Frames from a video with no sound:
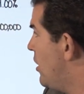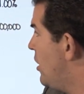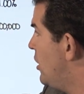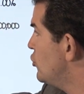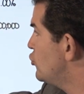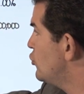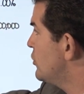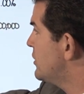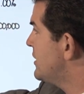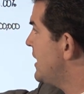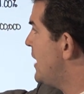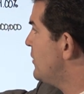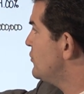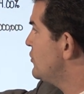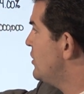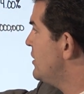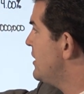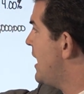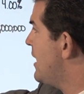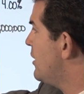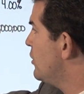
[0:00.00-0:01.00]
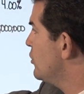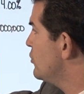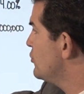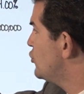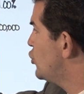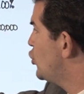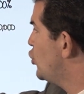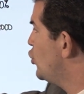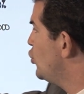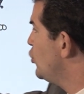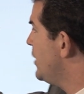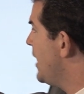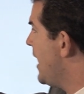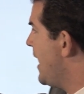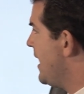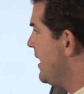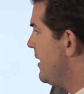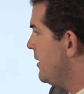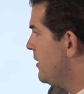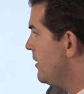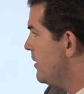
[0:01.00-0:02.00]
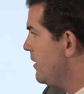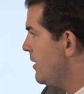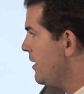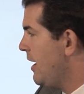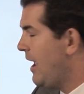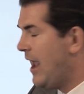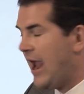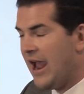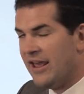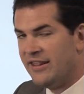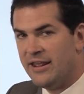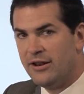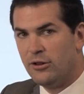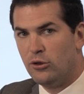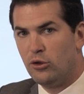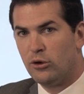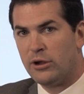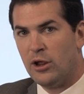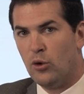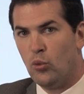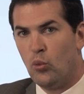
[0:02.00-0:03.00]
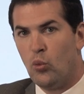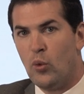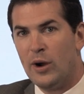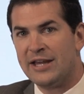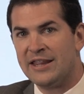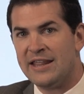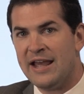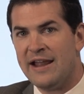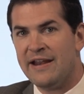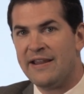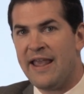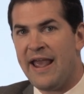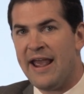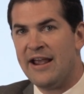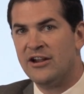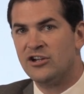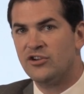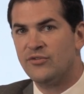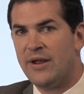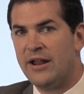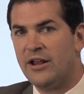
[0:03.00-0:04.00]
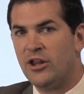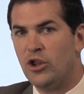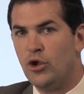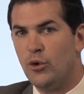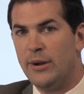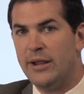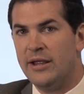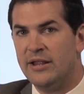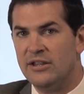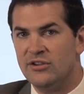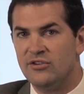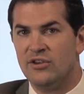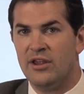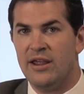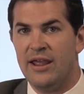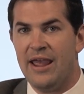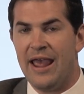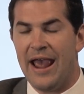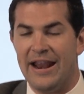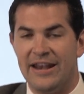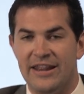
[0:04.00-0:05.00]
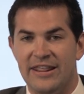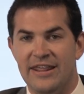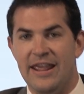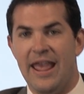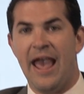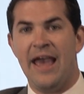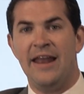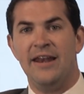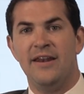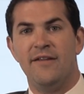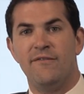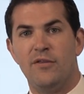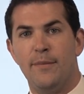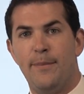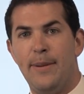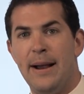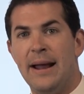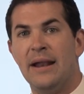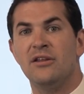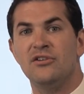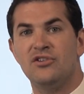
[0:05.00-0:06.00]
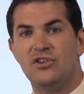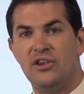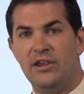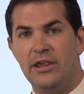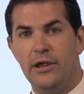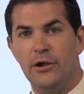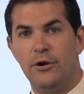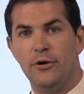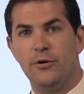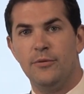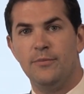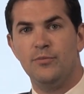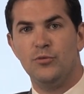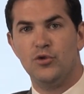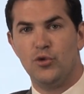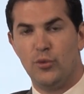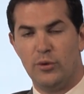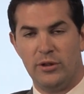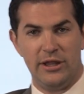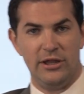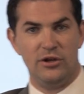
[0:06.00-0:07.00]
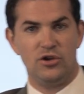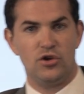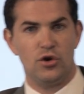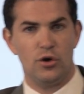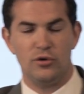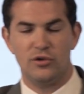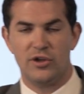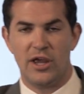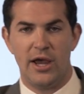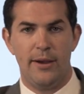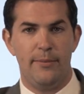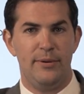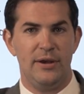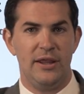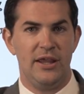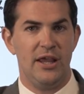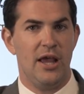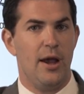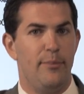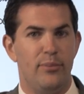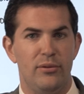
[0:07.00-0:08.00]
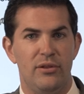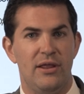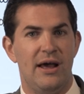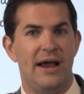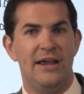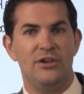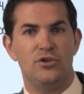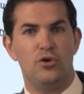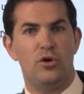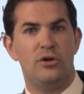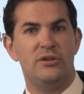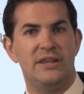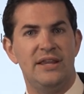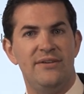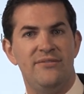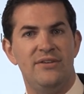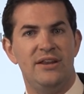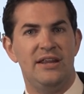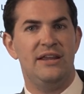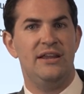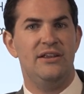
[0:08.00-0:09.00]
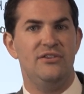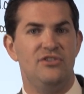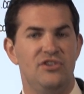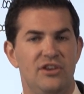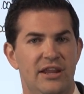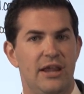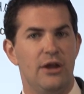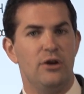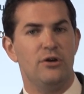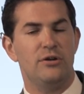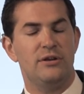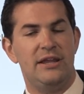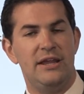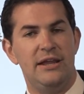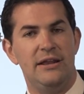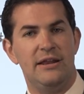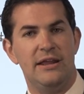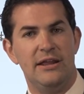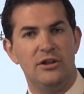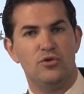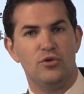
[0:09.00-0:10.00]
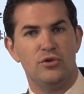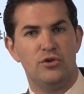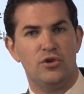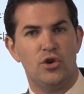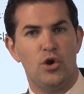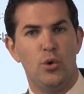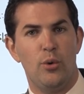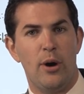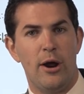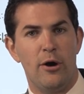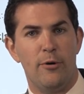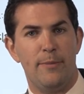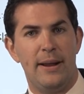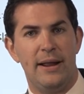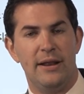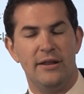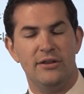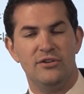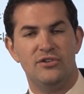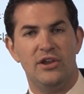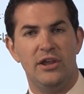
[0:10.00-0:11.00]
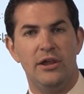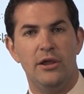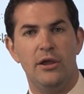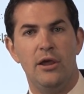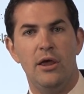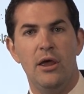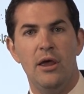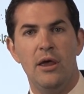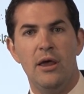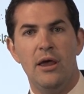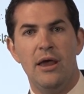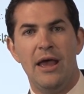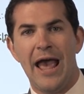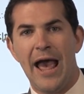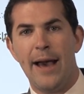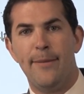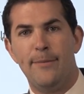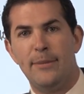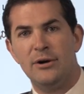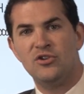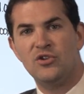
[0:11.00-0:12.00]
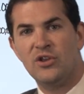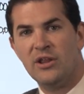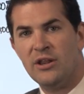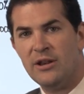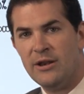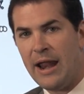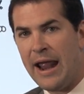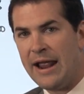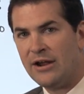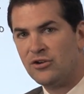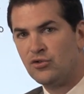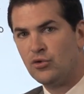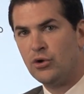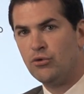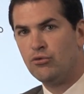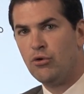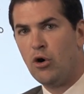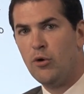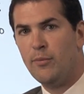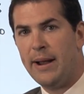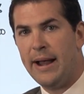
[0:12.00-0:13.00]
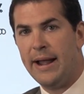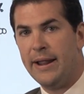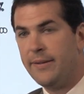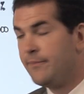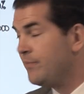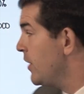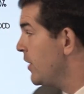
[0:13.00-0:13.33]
hundred thousand dollars today, and then look at what that cash value is at the end of the policy year, so when the insurance company applies all dividends and guaranteed interest to our policy, how much did it actually grow by?